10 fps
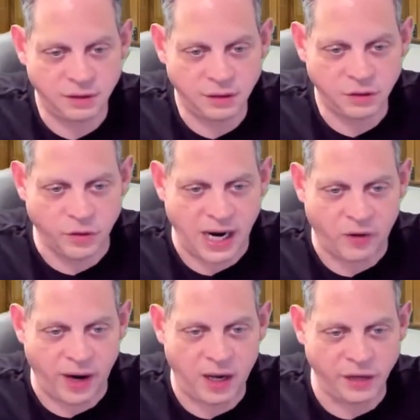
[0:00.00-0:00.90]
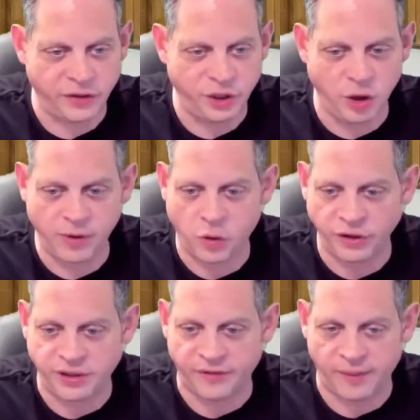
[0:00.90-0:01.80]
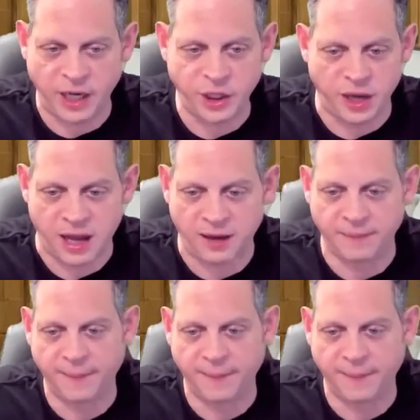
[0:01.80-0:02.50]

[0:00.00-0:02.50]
great cousin Joe McCord's information on it,